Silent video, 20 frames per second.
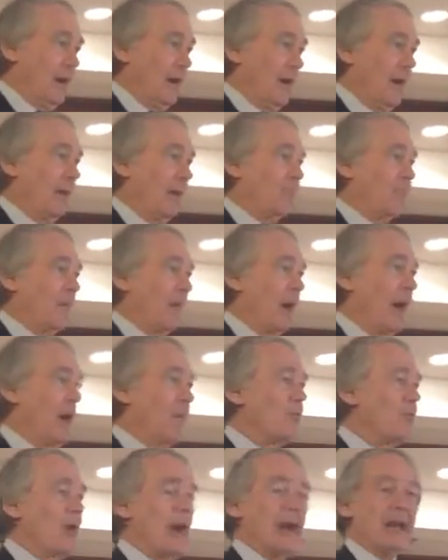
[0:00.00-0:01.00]
Uh,
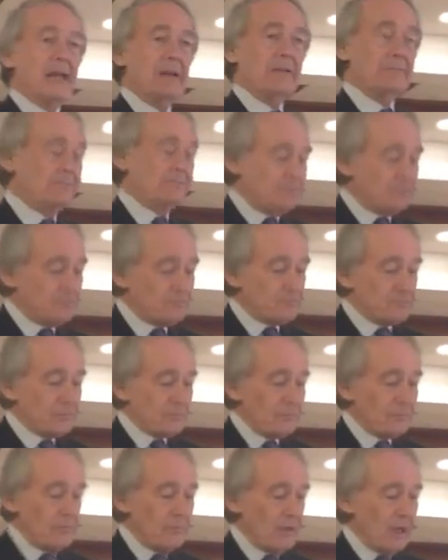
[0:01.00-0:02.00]
I'm running
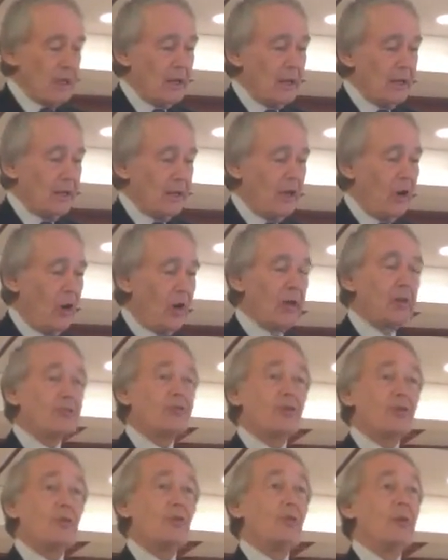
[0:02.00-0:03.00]
uh, in order
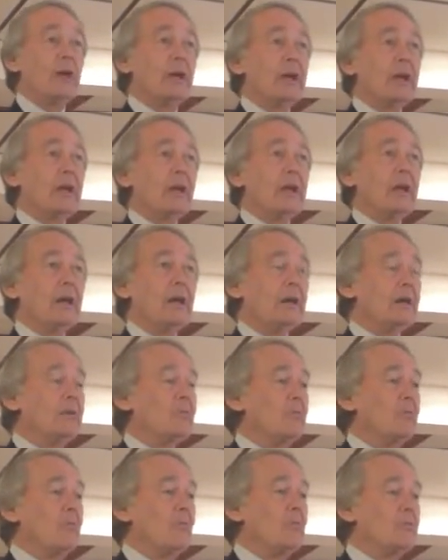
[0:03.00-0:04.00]
to, uh,
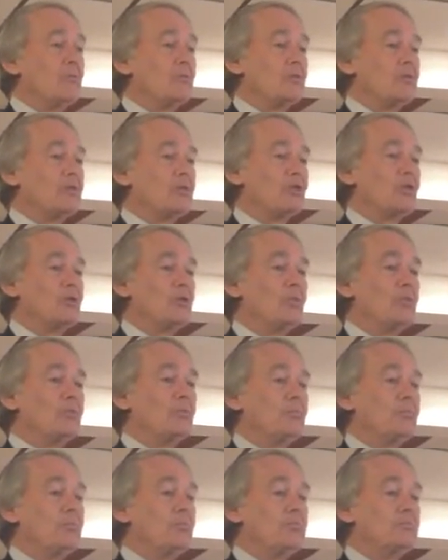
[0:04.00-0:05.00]
to
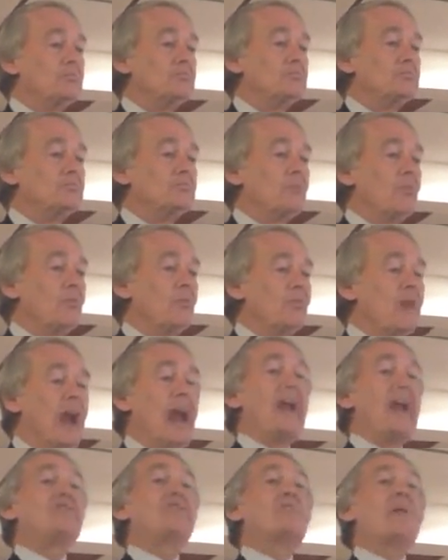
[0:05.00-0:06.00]

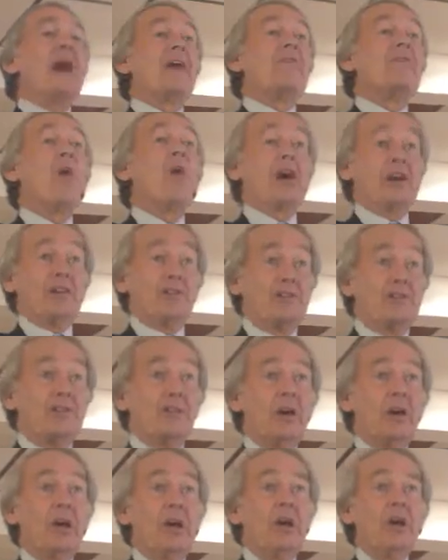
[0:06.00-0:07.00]
raise my voice
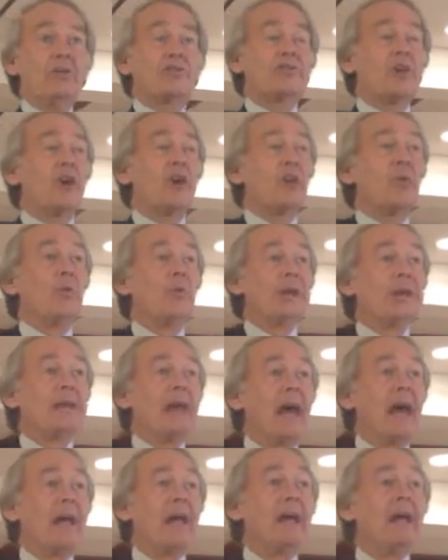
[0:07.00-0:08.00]
so that we
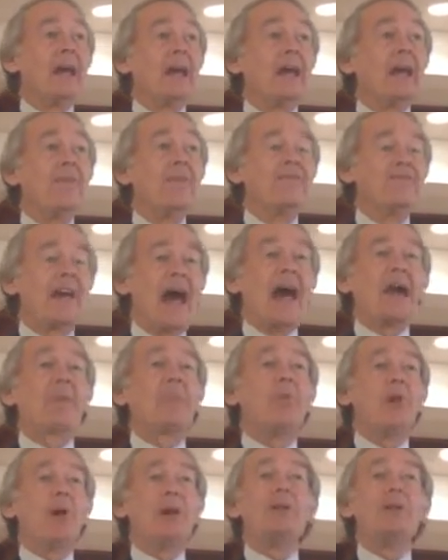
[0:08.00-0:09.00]
can, in
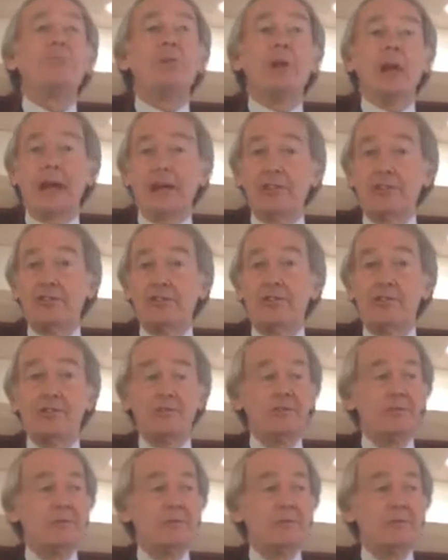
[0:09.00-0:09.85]
fact, put in place